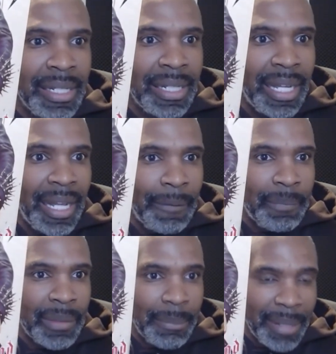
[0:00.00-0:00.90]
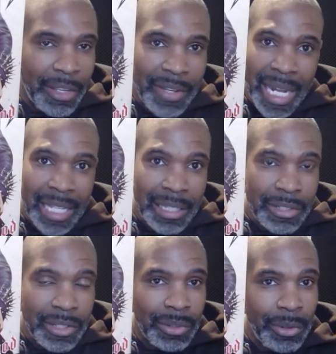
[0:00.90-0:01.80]
But yeah, you kind of
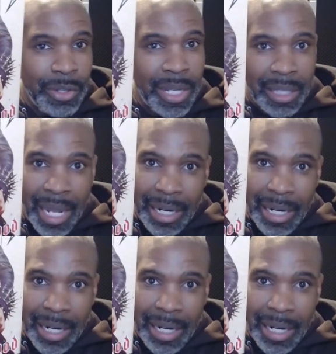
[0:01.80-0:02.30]
listen to it, and you get a lot